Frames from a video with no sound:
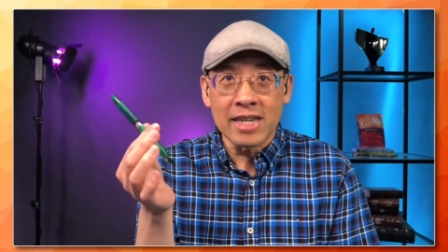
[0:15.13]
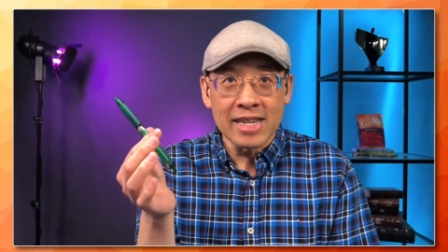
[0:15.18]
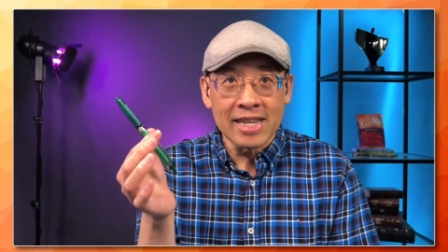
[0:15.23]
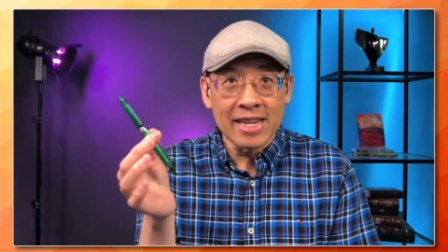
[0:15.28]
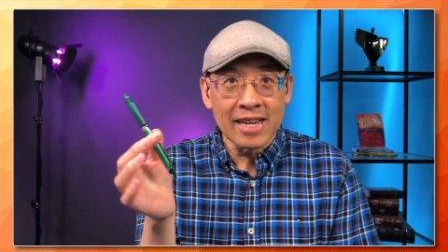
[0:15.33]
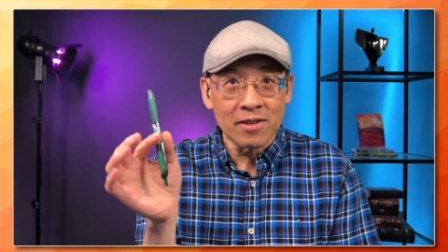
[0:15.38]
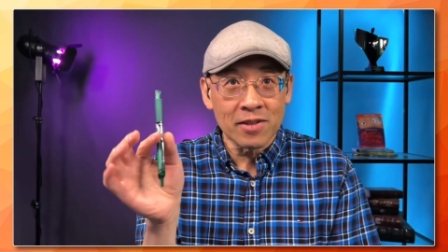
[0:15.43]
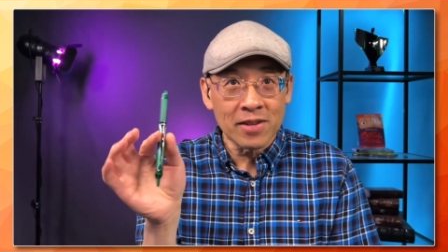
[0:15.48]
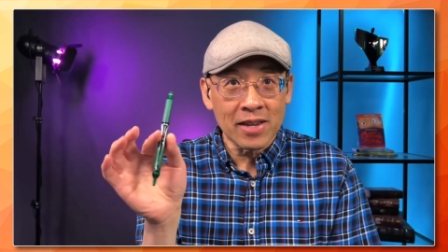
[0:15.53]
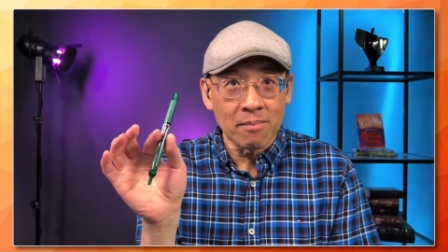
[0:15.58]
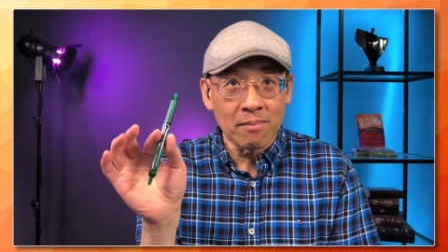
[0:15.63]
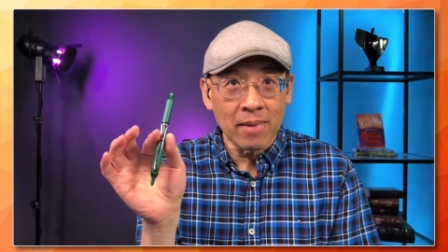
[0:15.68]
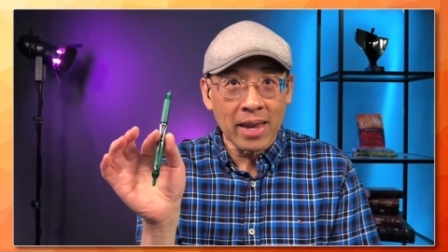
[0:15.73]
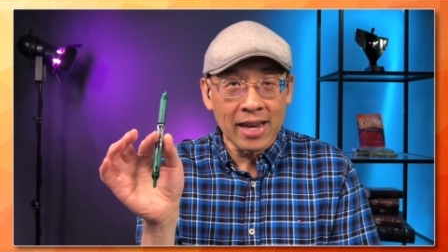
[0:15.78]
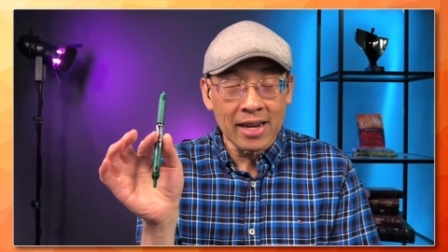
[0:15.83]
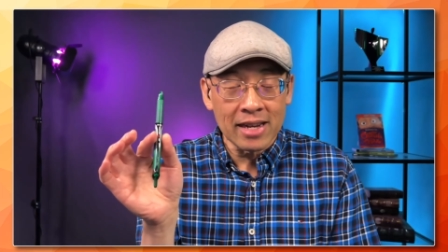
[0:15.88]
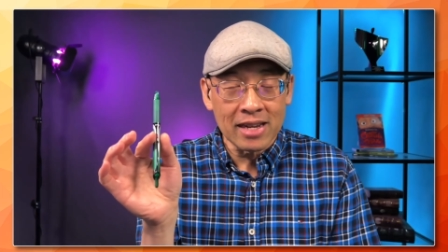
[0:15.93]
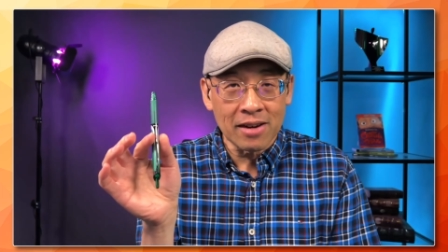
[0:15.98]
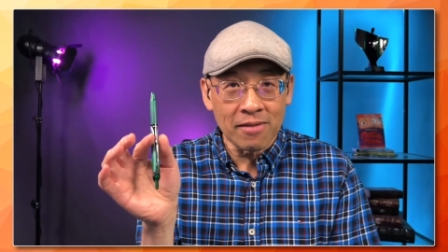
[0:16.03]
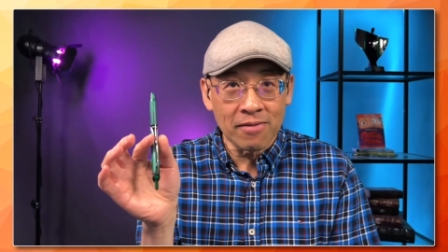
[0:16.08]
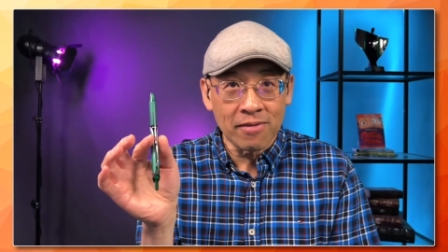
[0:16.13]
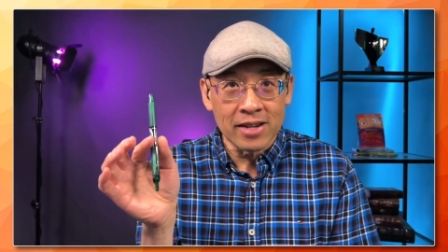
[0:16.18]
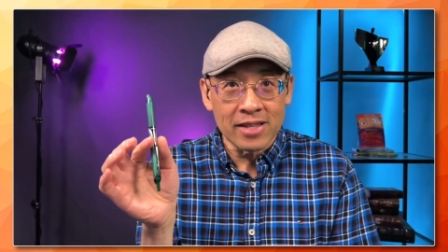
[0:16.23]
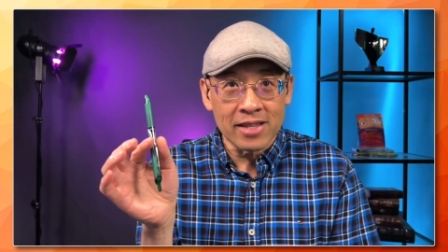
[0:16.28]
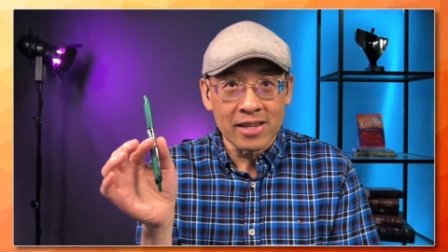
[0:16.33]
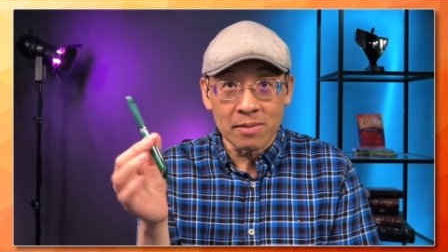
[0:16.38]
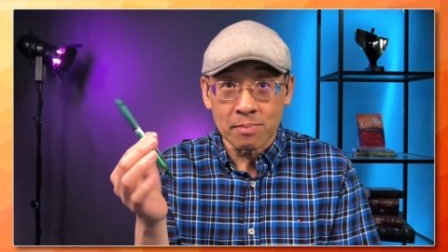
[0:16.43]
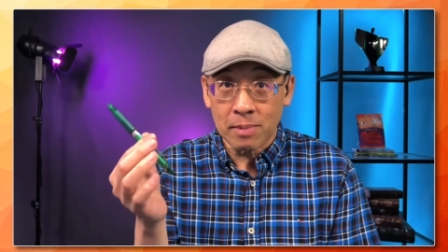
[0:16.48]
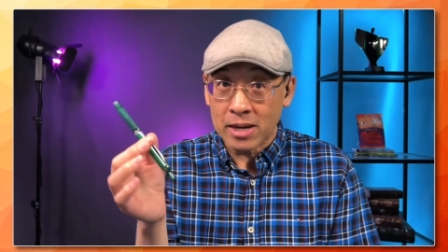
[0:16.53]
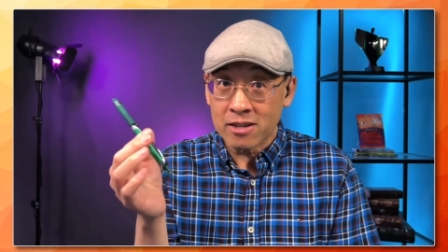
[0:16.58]
details can make a
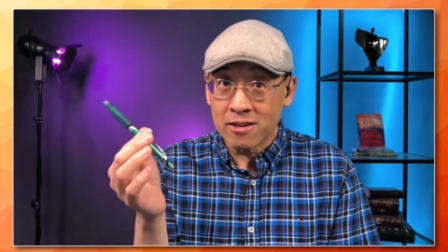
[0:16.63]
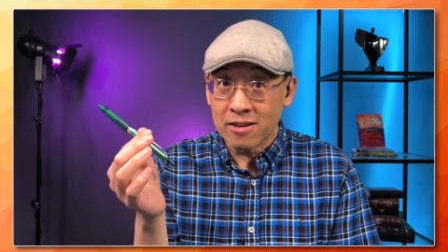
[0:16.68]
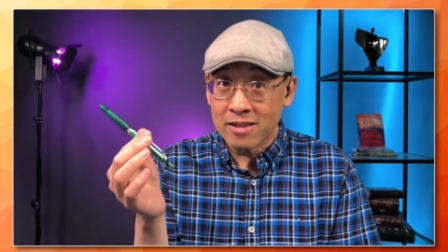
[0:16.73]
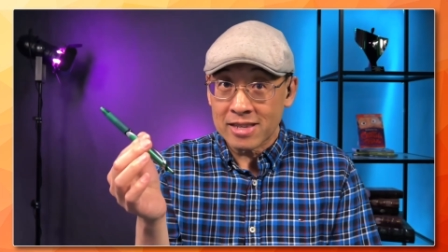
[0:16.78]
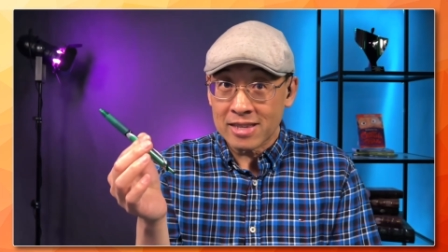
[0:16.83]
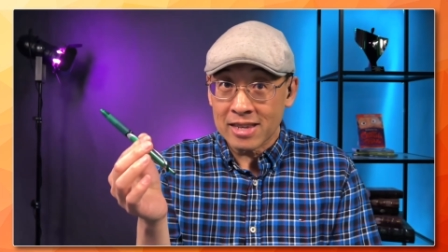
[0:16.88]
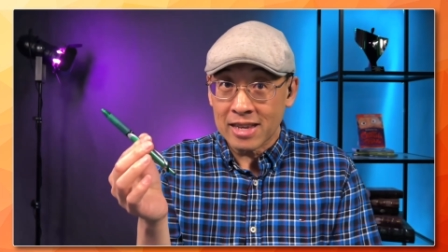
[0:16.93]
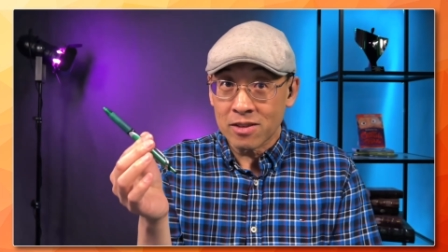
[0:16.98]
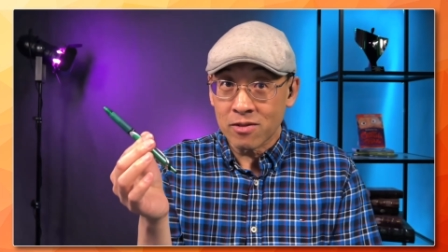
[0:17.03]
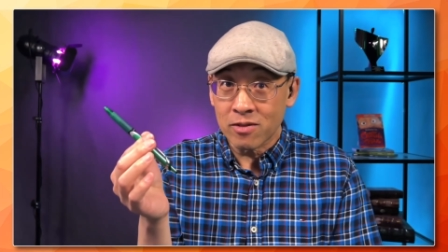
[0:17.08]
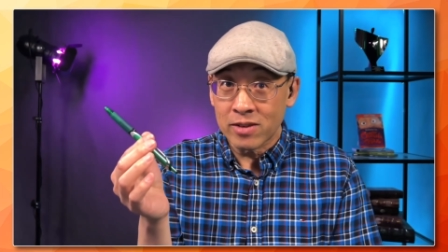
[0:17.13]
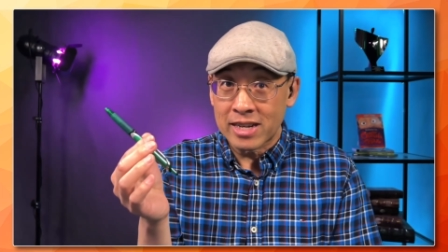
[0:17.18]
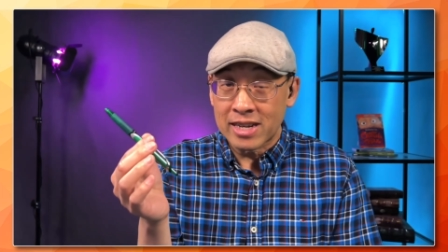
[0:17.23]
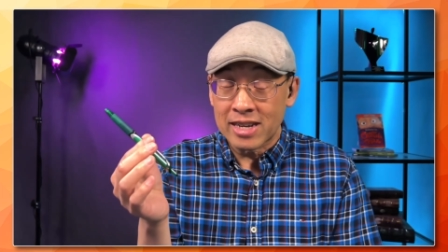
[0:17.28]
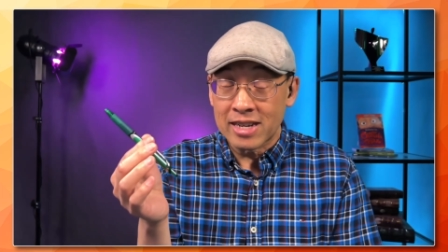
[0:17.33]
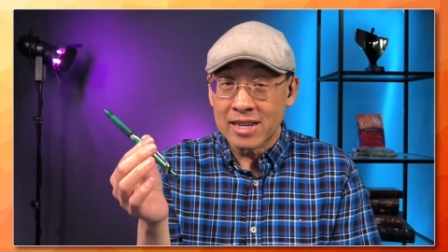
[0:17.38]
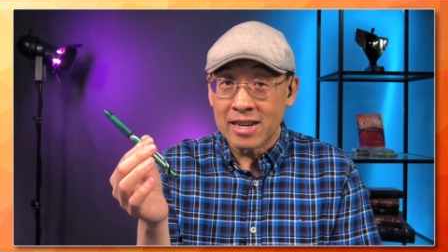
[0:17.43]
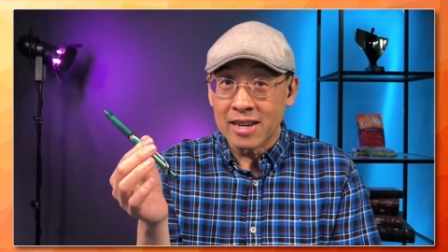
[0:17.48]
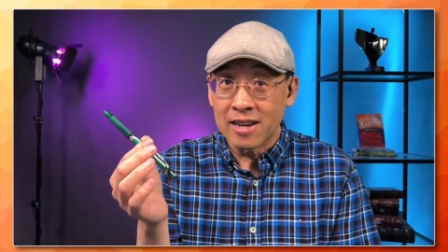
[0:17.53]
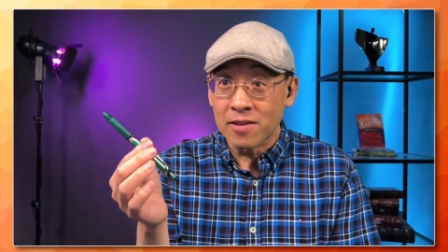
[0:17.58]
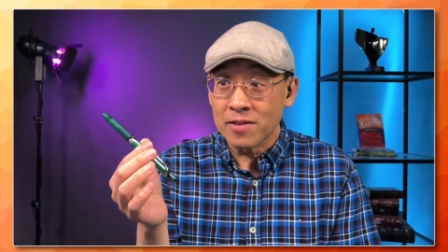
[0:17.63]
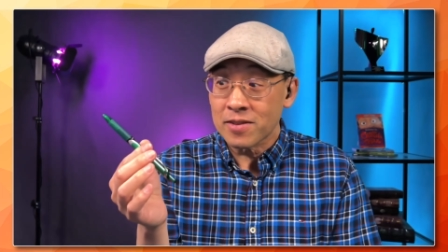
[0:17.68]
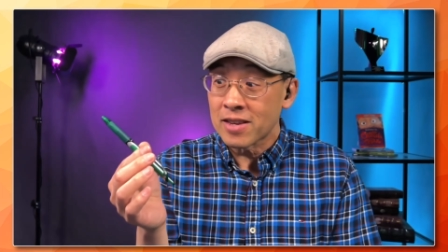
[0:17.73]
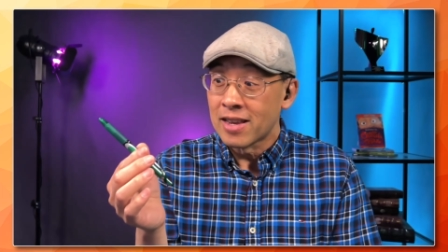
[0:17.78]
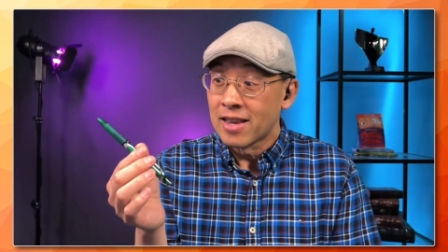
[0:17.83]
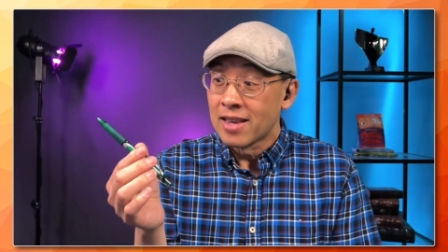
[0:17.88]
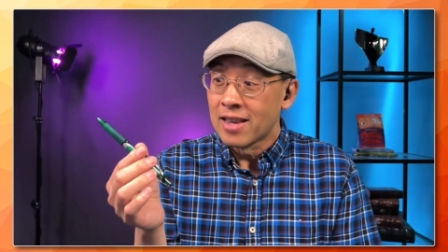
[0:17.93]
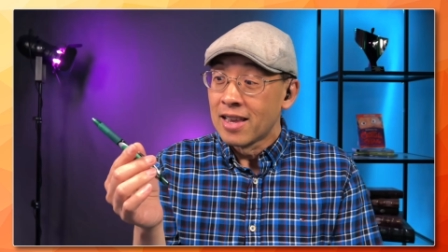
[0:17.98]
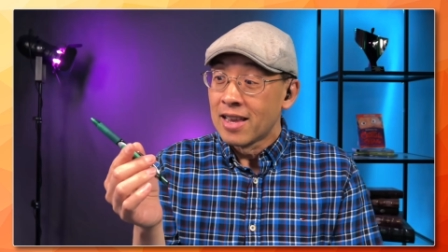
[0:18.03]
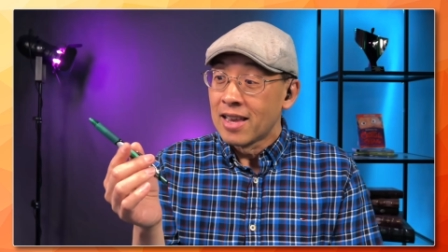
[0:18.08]
difference, especially sensory details.